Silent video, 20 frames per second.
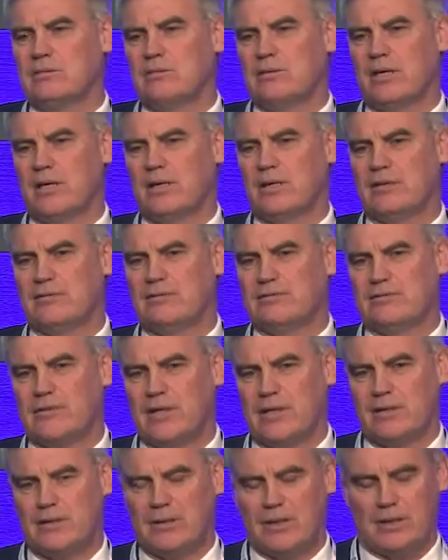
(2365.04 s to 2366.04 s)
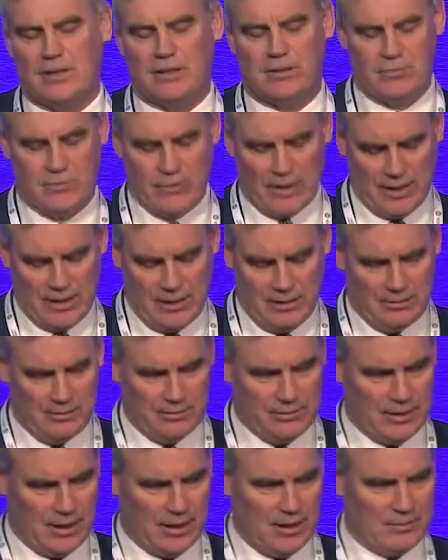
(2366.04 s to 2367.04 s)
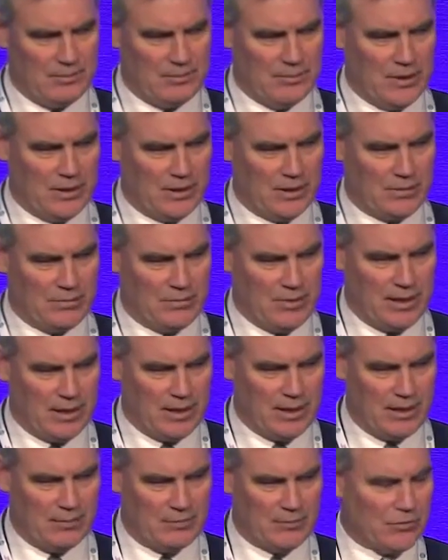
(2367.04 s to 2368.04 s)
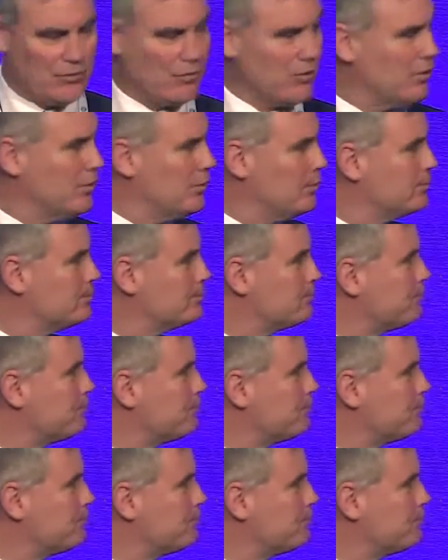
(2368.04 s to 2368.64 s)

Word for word: that have uh, you know, kind of really, um, you know, kind of really come through